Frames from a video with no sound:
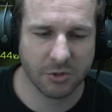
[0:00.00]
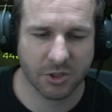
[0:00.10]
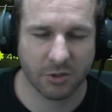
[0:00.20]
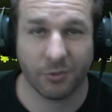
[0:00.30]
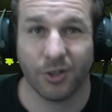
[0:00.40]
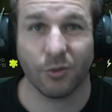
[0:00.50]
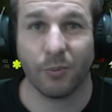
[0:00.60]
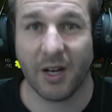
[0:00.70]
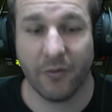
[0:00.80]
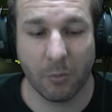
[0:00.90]
So, you know, we'll
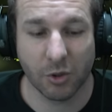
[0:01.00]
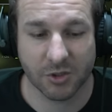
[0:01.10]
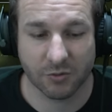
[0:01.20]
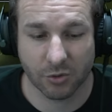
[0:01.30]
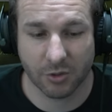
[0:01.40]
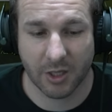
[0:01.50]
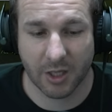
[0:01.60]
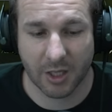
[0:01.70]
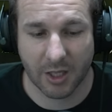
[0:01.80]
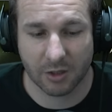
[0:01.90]
pay for most of our
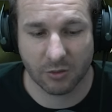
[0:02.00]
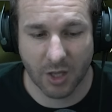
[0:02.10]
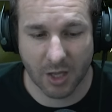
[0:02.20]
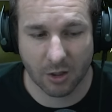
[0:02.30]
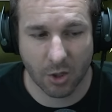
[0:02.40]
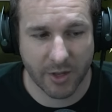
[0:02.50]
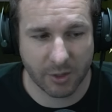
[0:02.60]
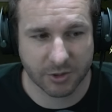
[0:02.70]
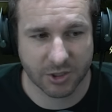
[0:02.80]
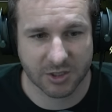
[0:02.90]
loadout
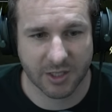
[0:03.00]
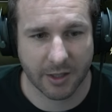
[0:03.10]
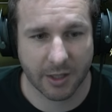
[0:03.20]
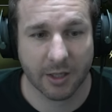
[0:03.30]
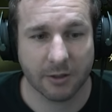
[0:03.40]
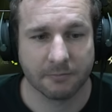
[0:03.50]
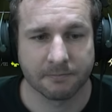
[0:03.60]
with just that there.